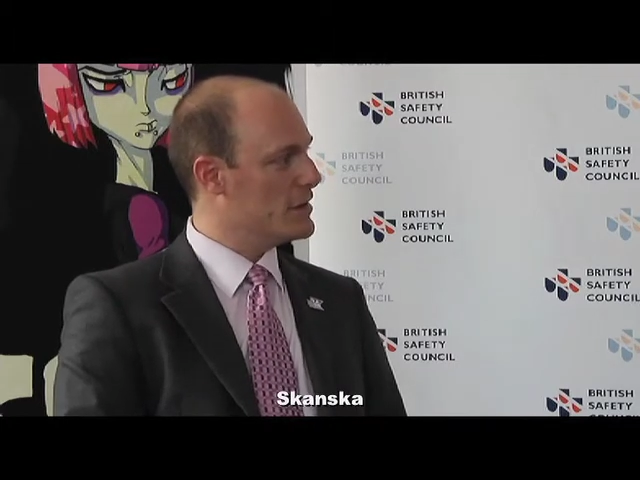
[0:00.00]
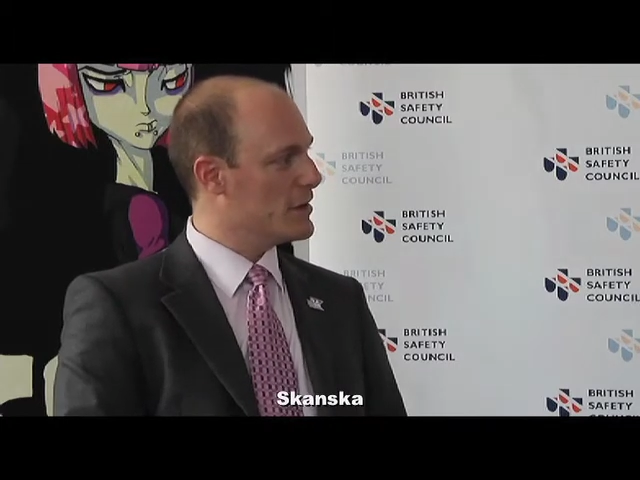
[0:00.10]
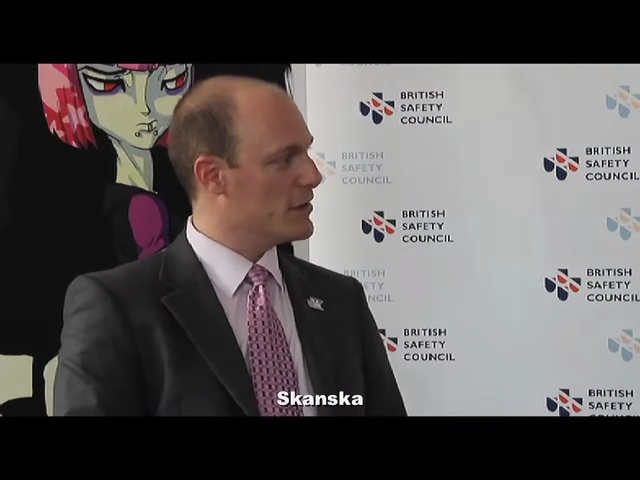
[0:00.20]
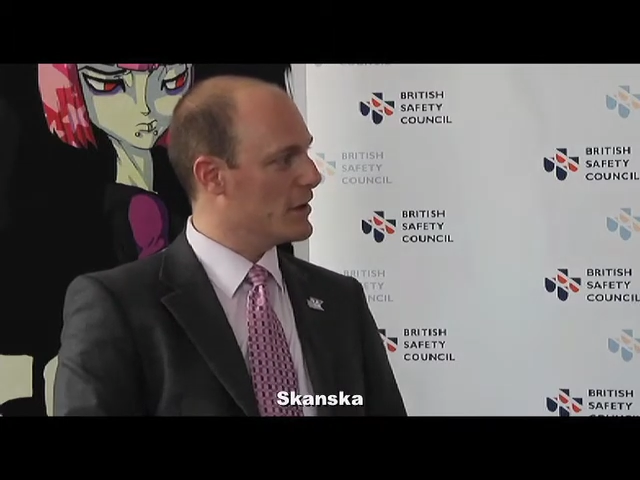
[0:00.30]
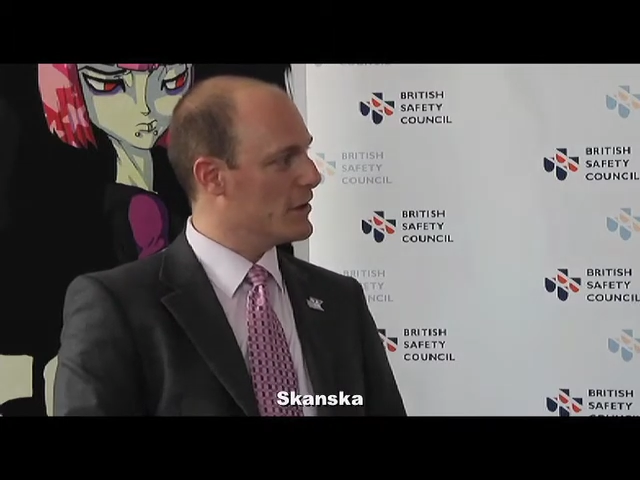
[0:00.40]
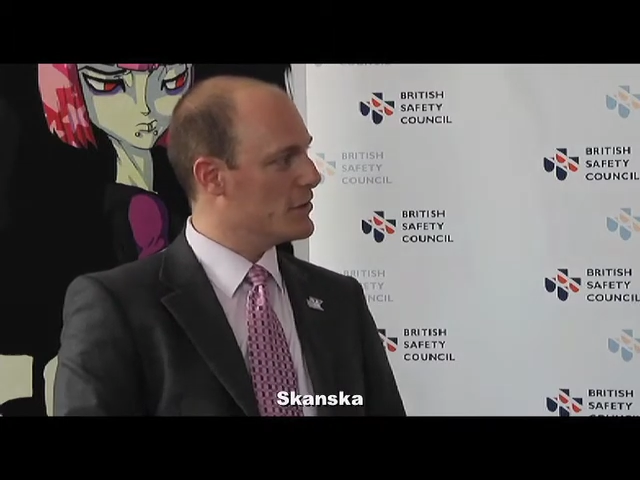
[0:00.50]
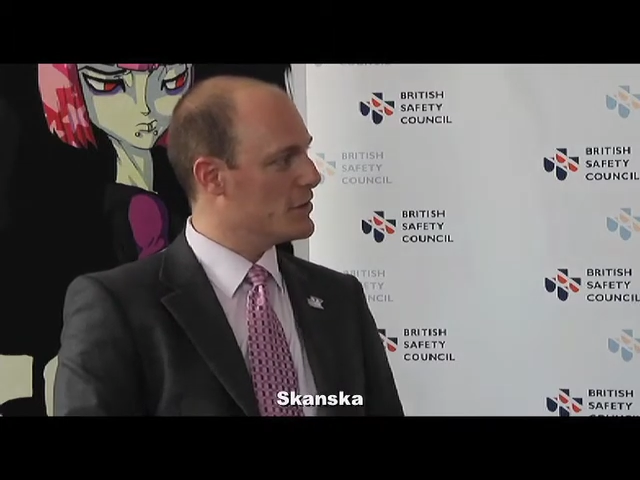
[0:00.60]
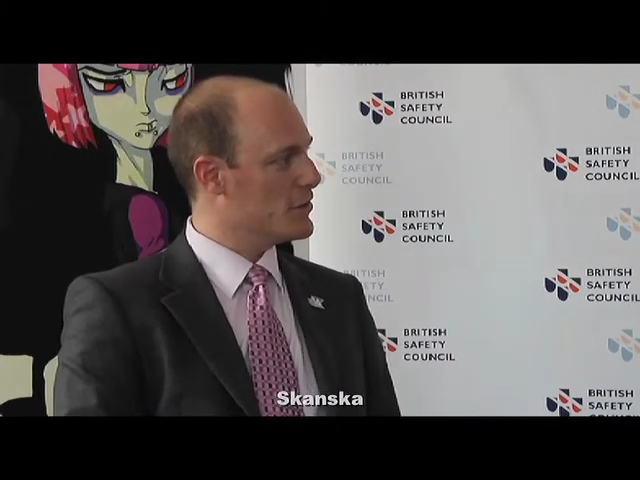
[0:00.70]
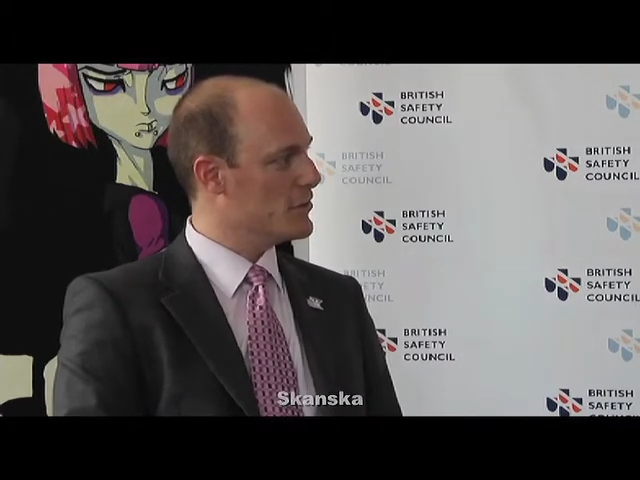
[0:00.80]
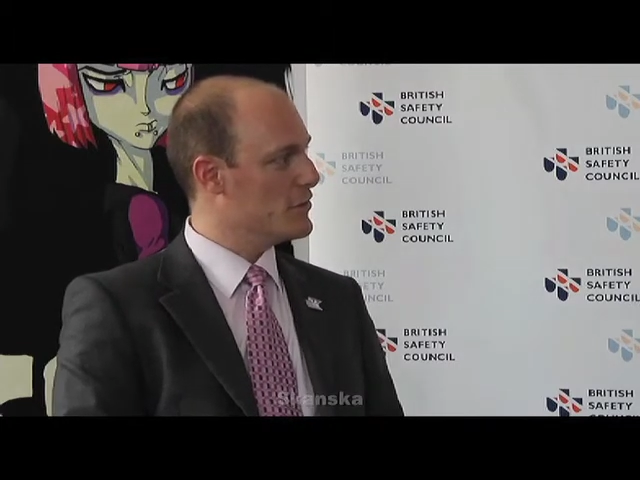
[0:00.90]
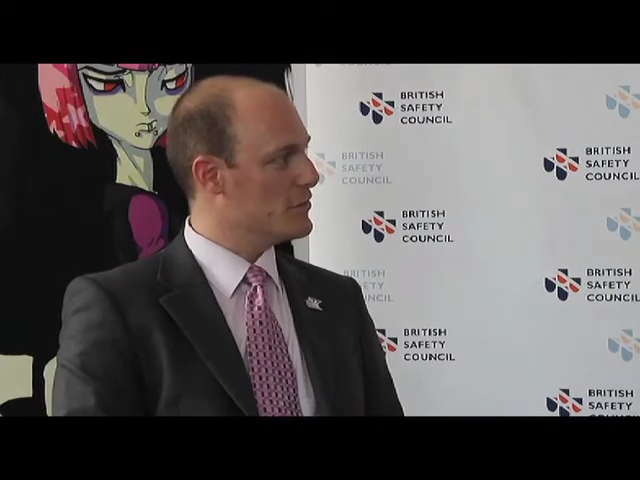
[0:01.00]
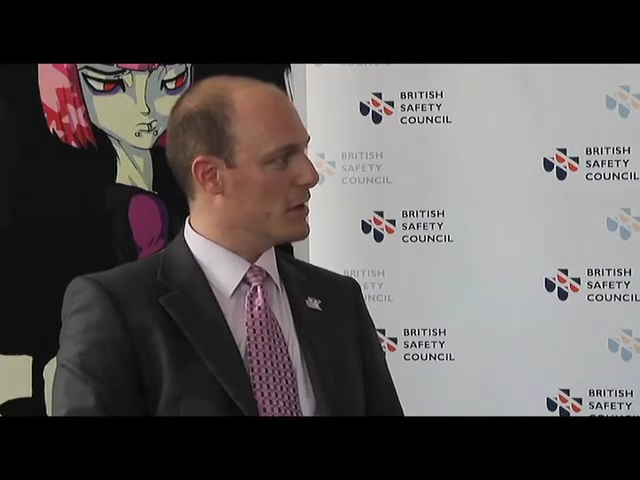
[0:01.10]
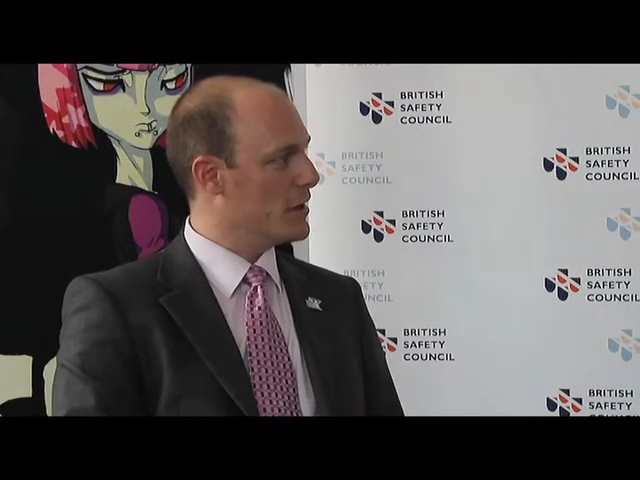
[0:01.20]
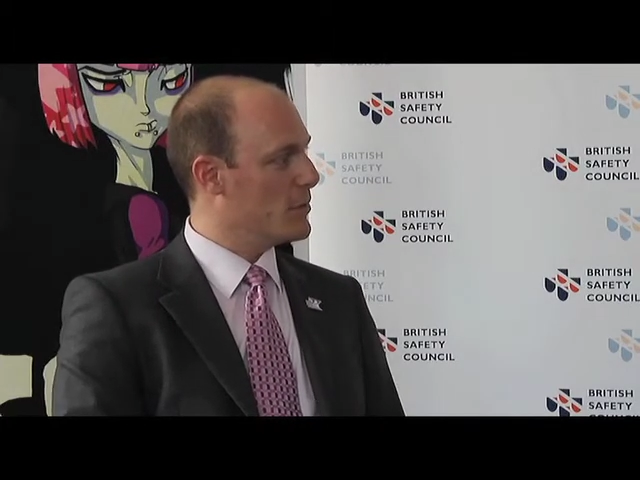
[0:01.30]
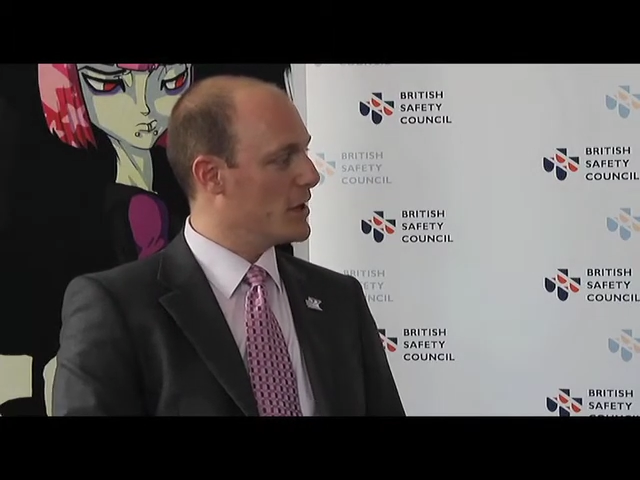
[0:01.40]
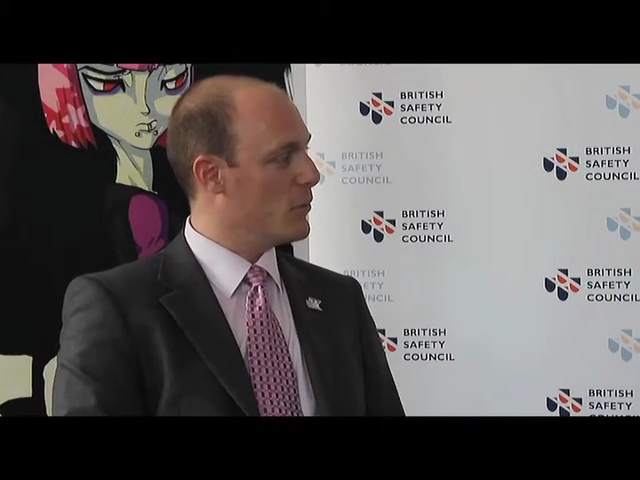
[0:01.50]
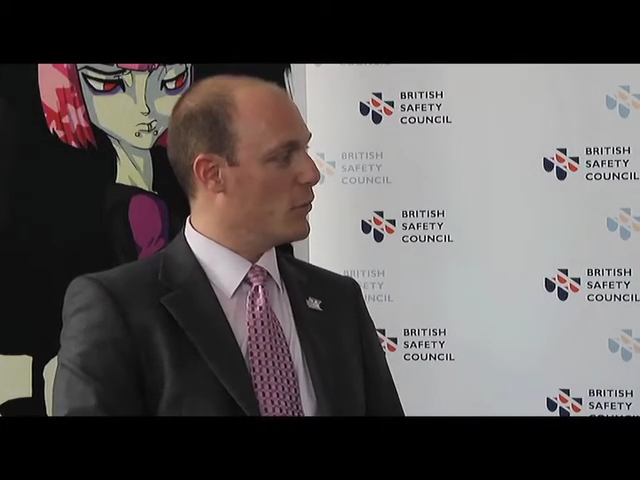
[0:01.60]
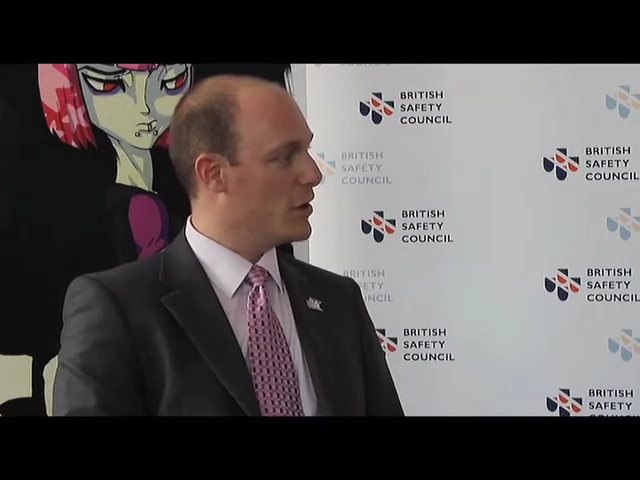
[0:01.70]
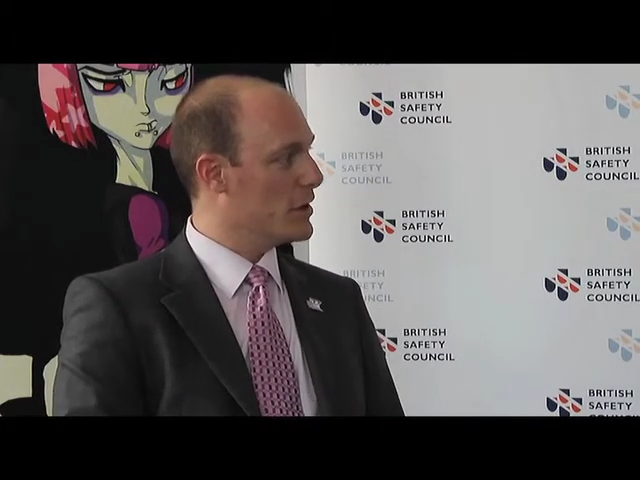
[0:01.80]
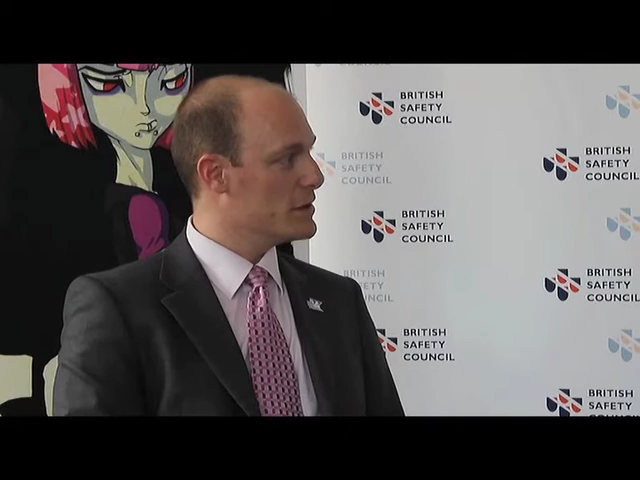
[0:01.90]
it's only going to uh, become
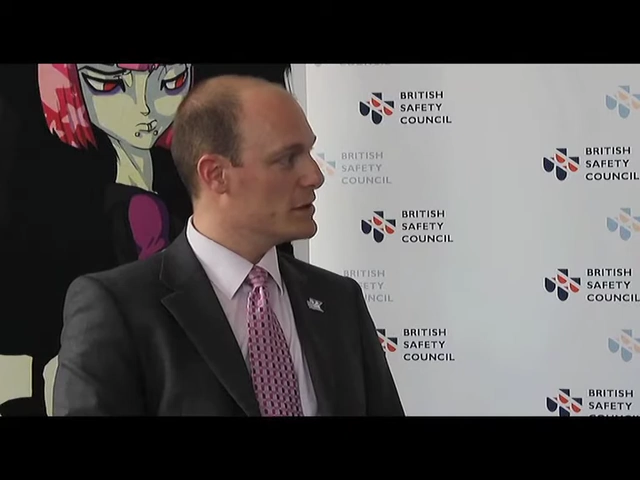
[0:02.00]
worse.